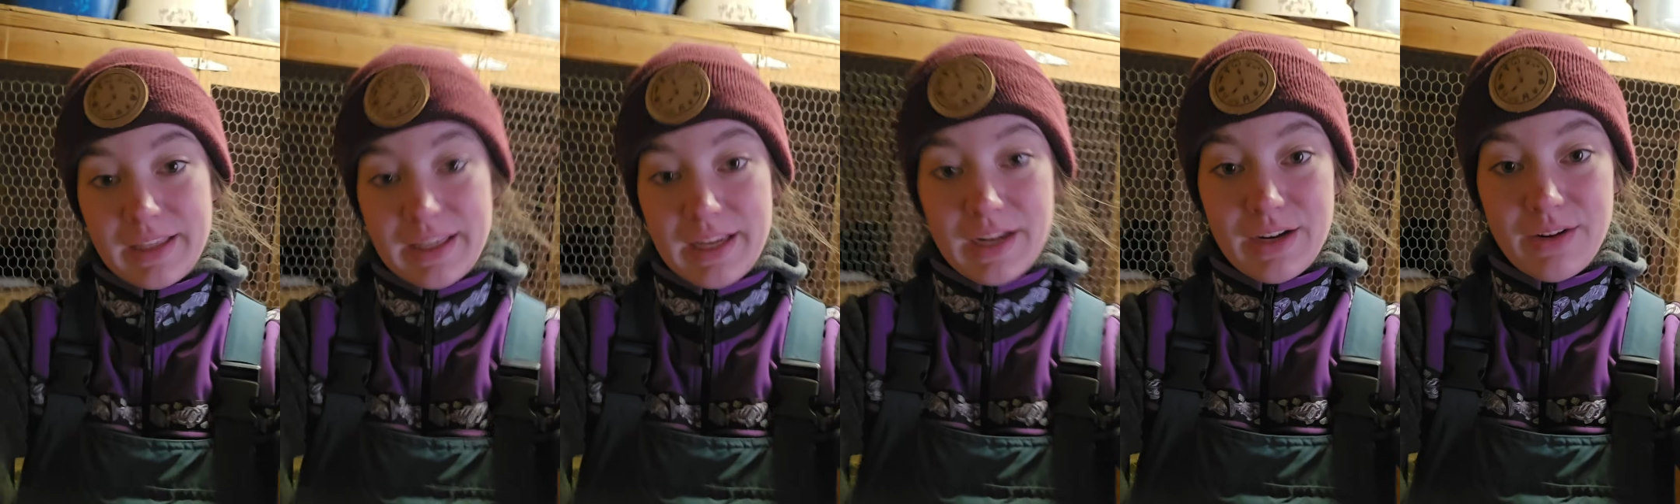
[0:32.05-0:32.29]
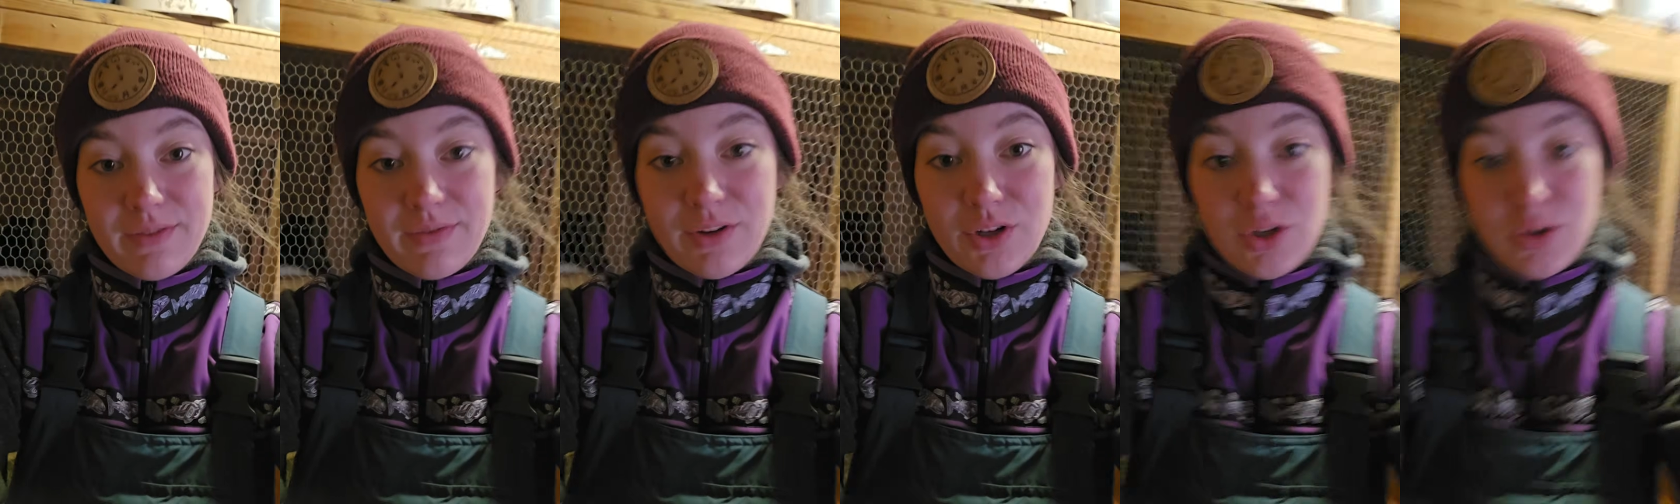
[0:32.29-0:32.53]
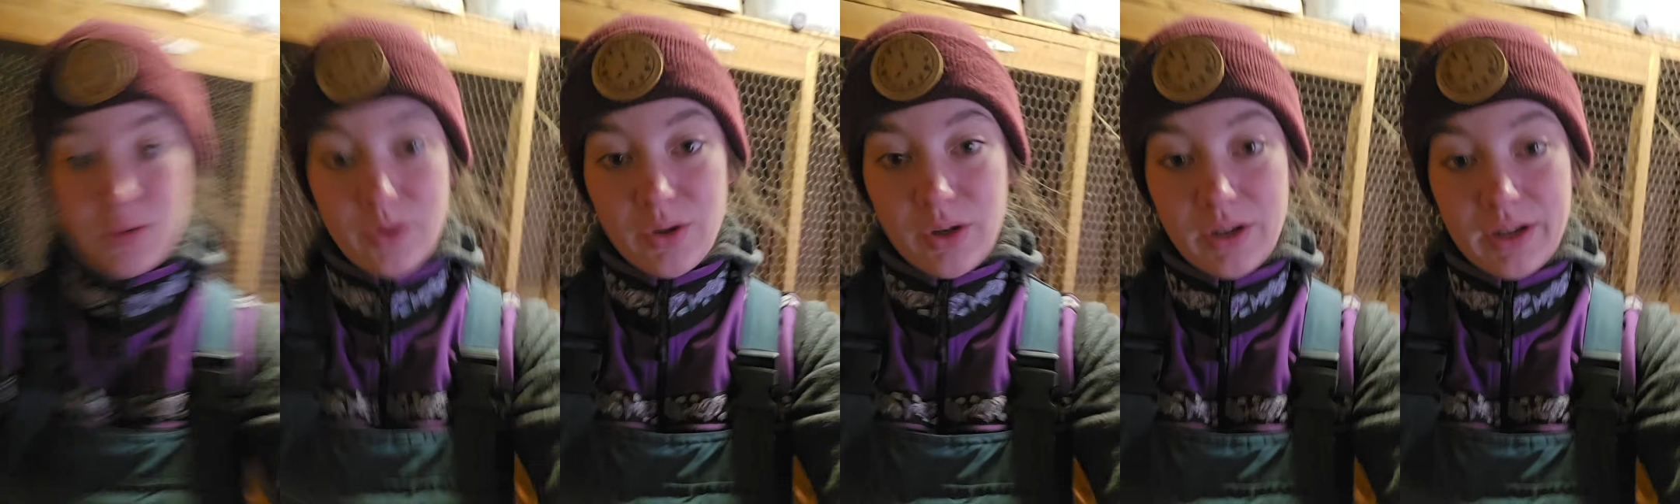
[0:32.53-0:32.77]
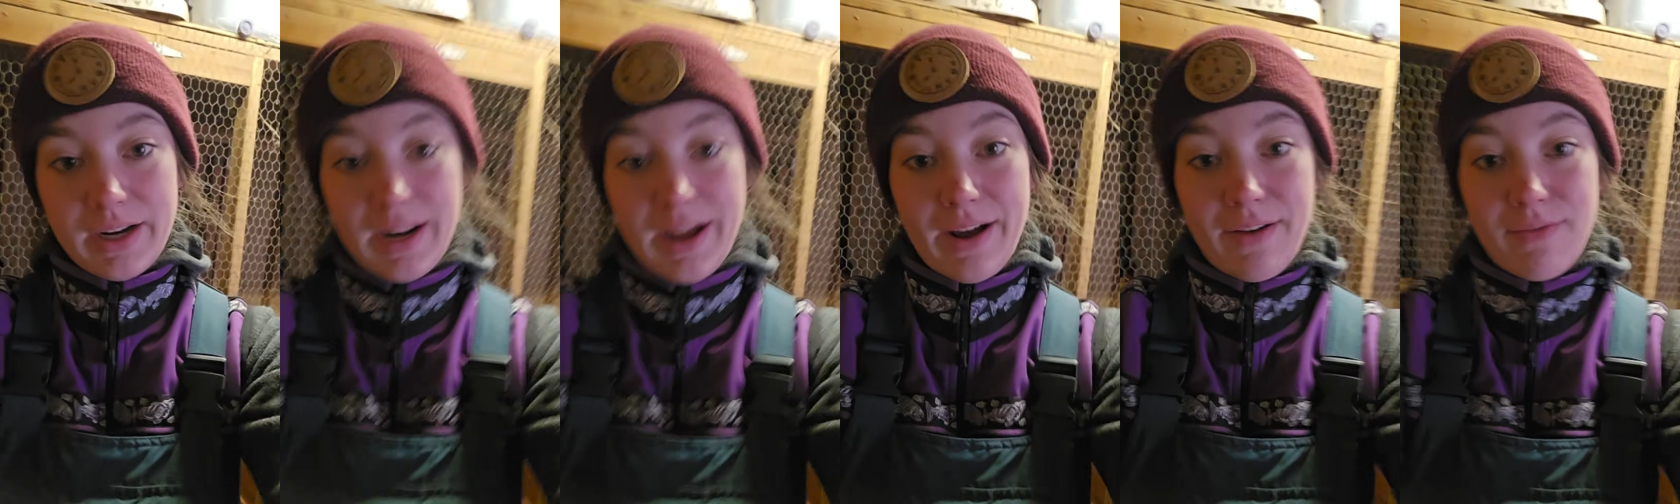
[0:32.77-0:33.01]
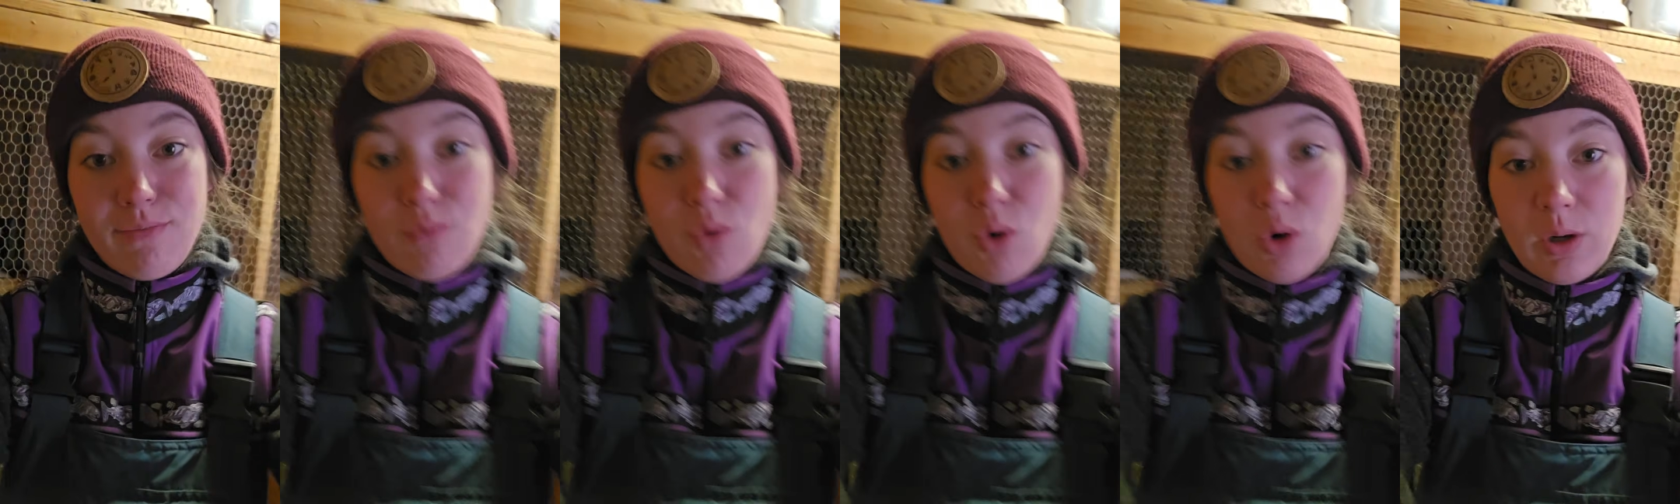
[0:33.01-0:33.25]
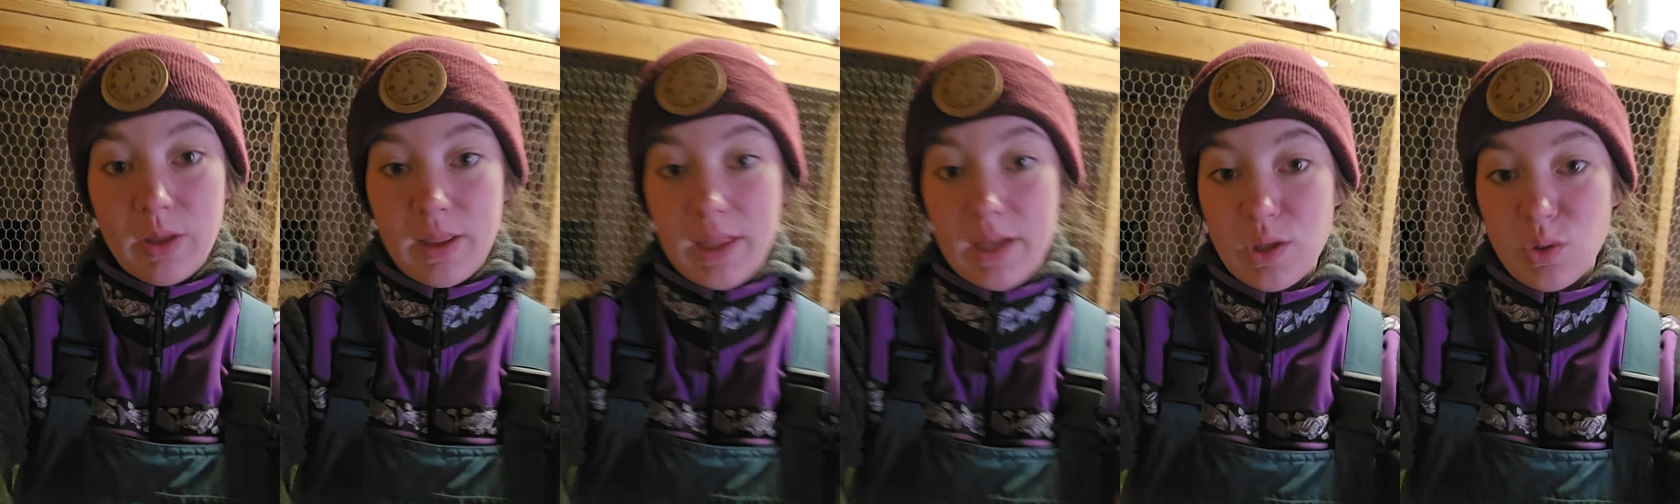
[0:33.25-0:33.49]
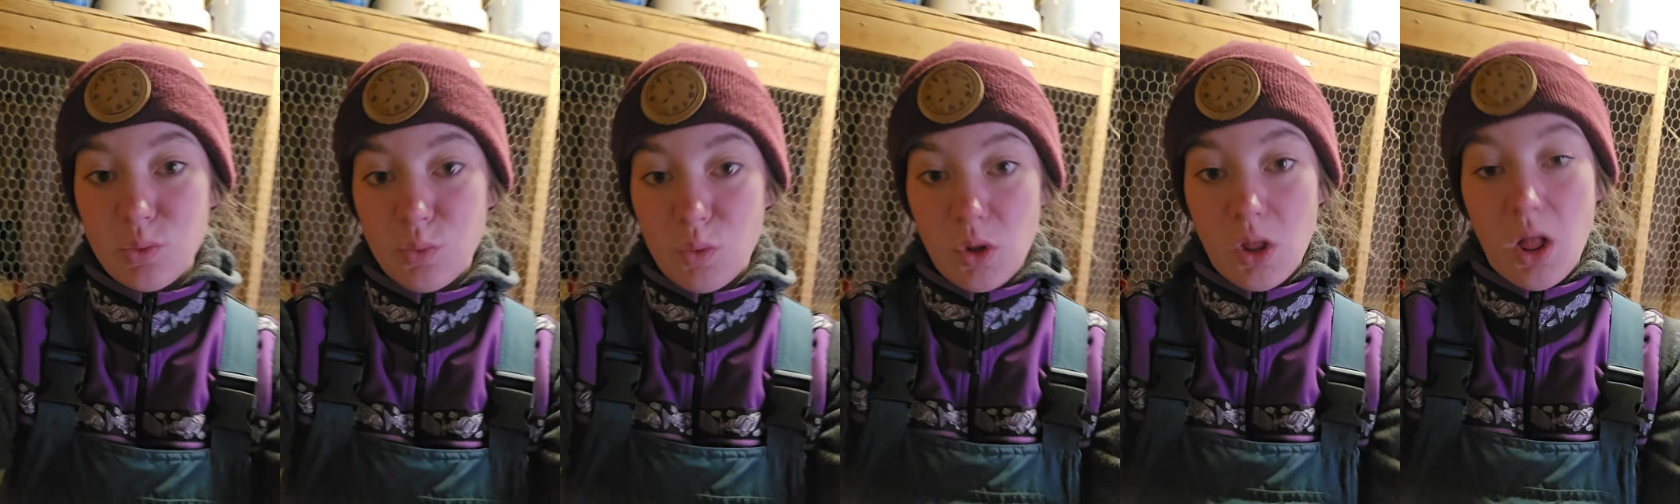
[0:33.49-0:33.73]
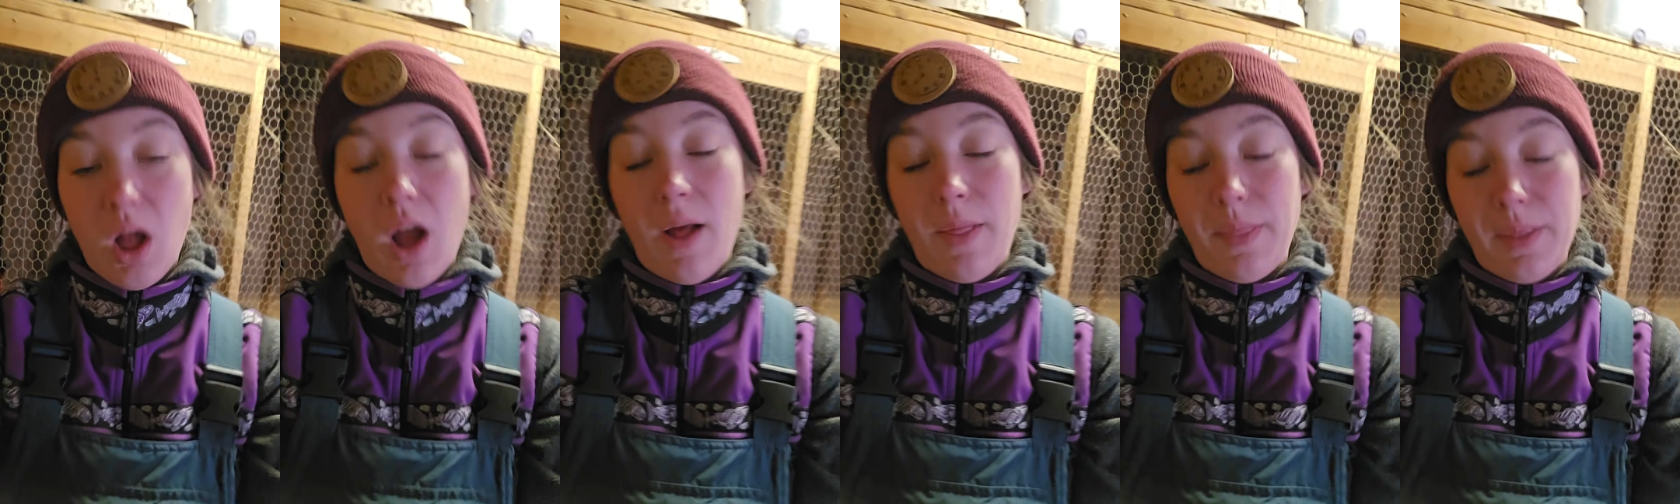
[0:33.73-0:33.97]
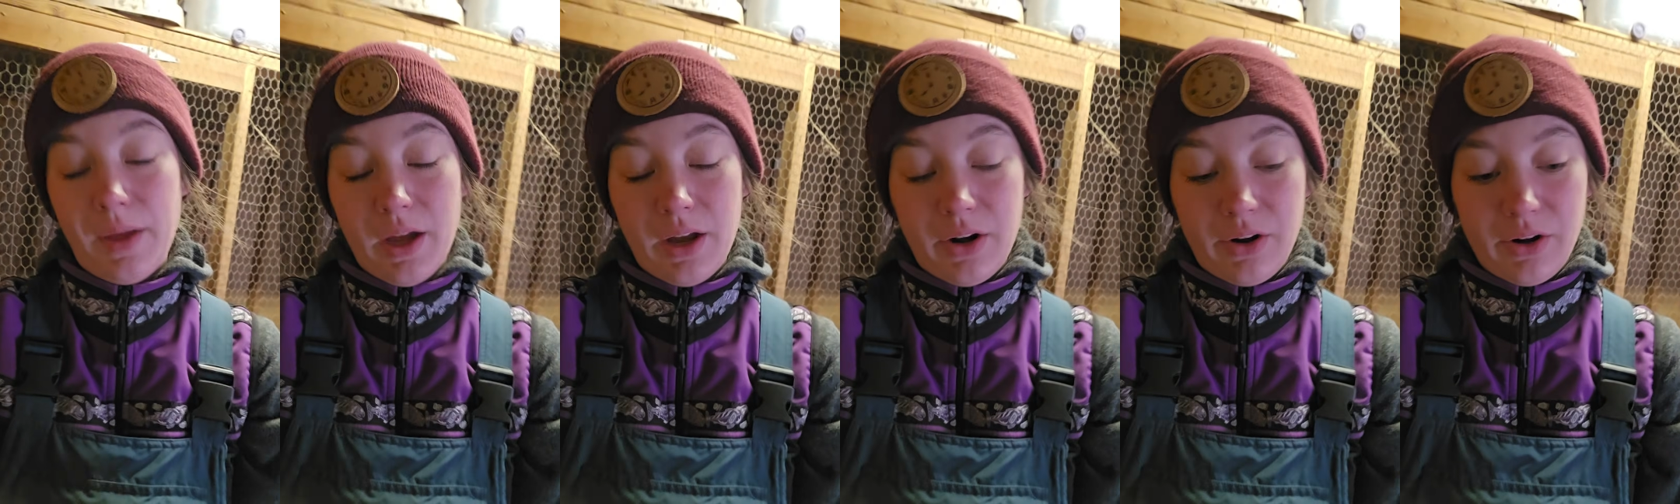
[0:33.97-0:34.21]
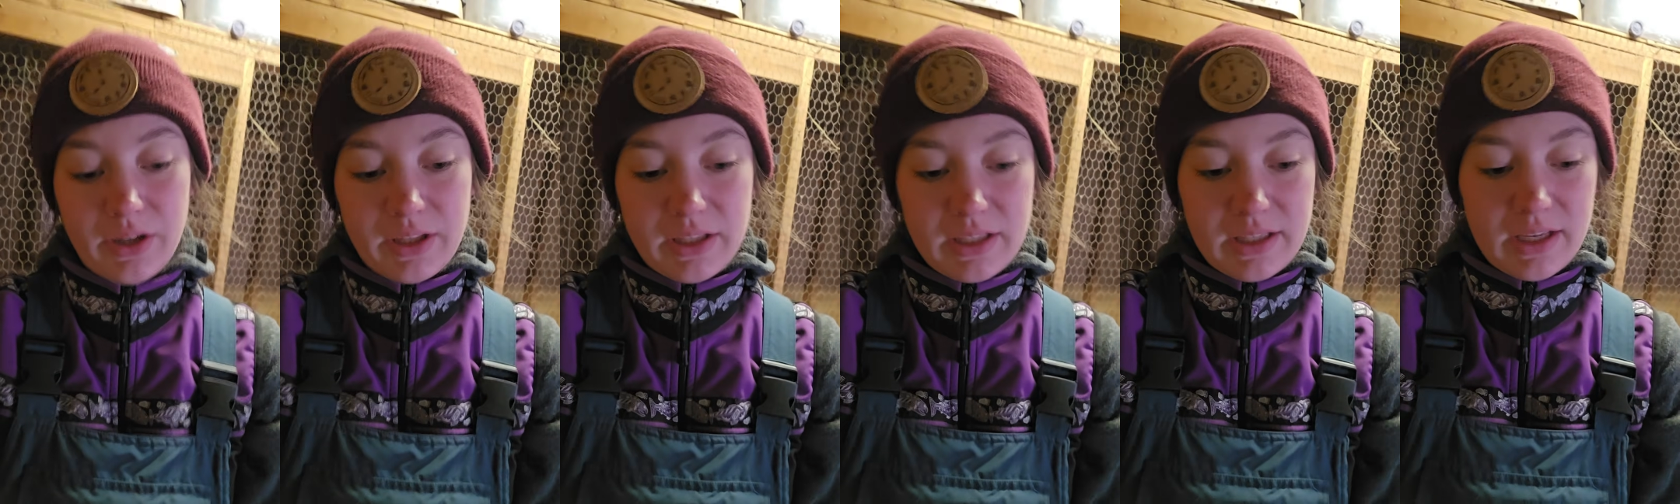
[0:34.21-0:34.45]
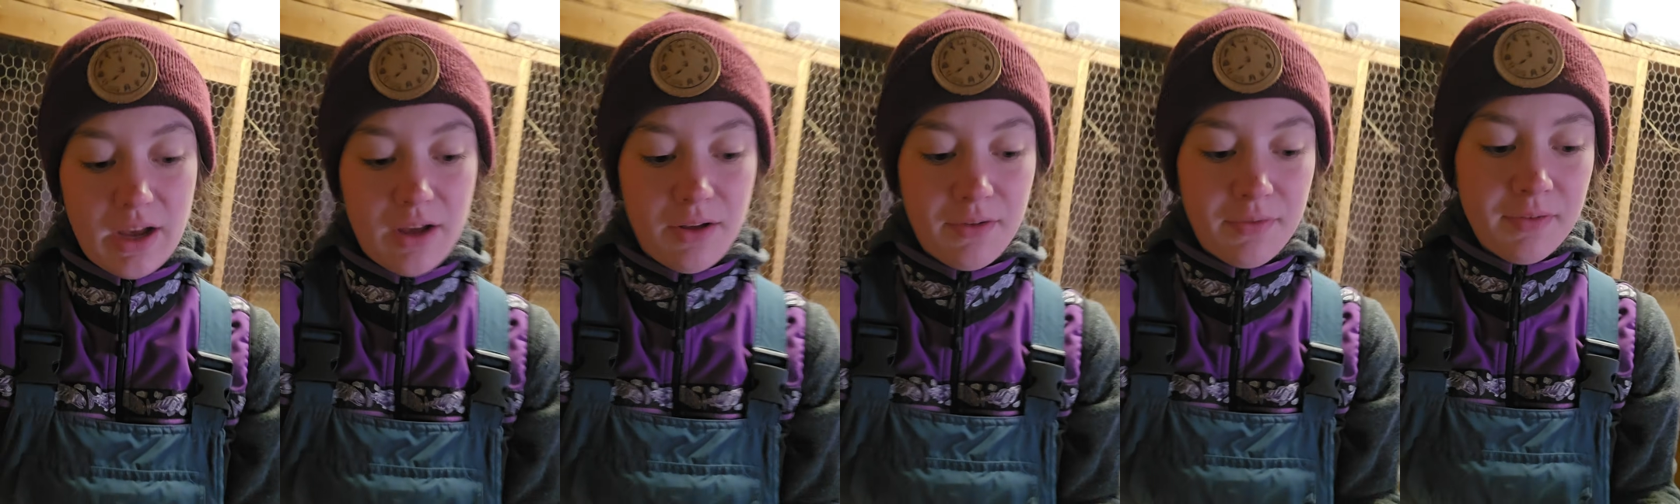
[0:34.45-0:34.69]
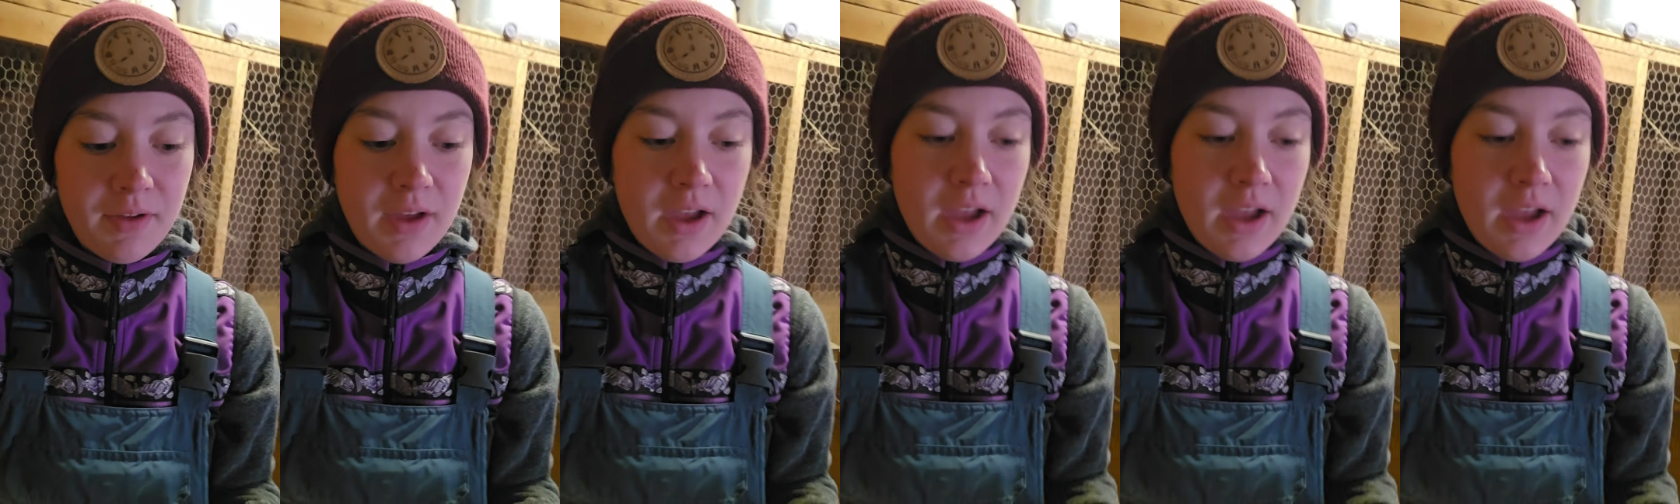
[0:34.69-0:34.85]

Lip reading: the individual could have more or less wool on the udder itself.